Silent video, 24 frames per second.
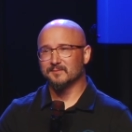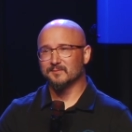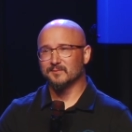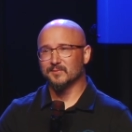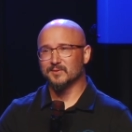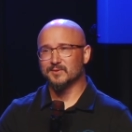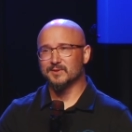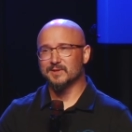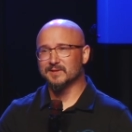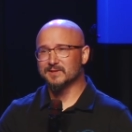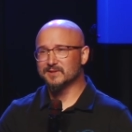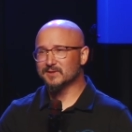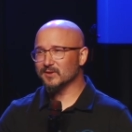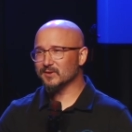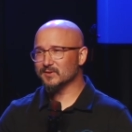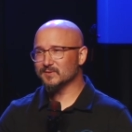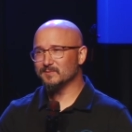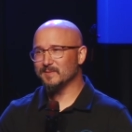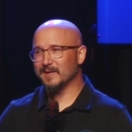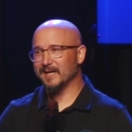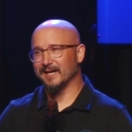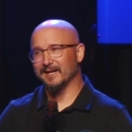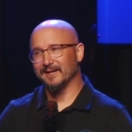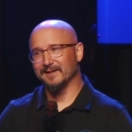But Jesus goes,
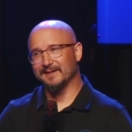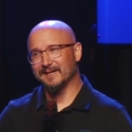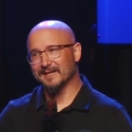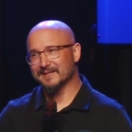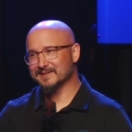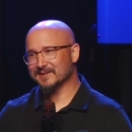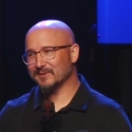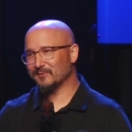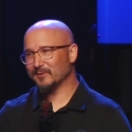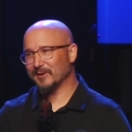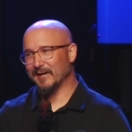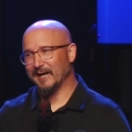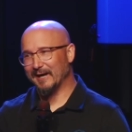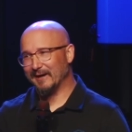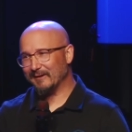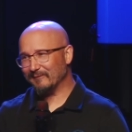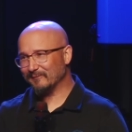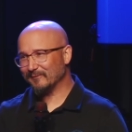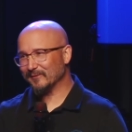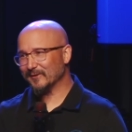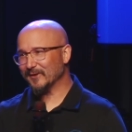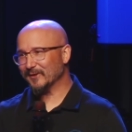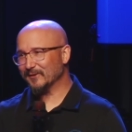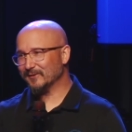Man, that's not what I have
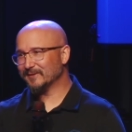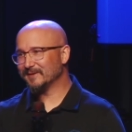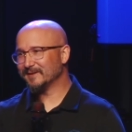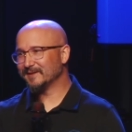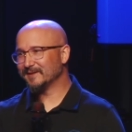for you.